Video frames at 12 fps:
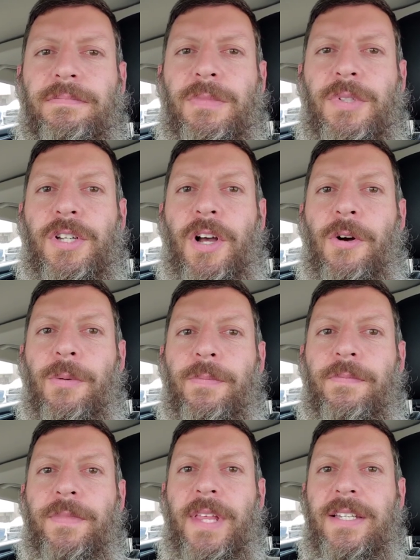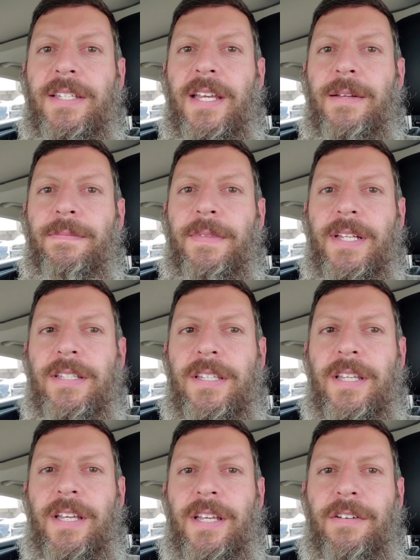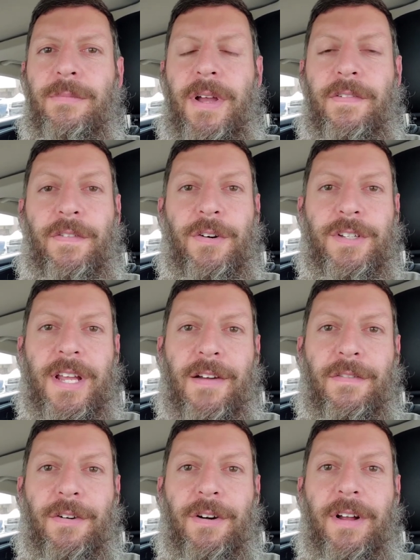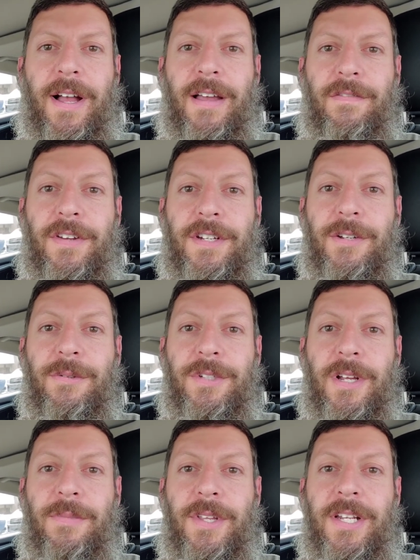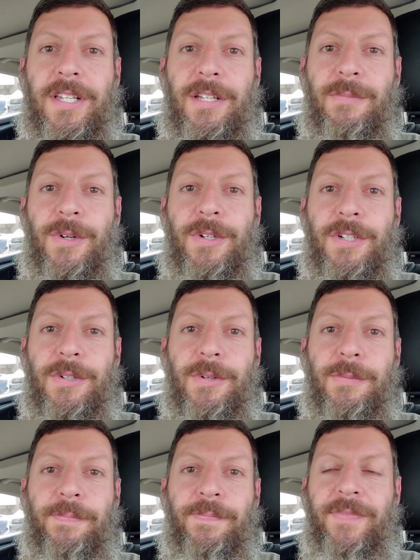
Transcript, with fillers: so that's it. That's my first ever I videoed something in the emergency room.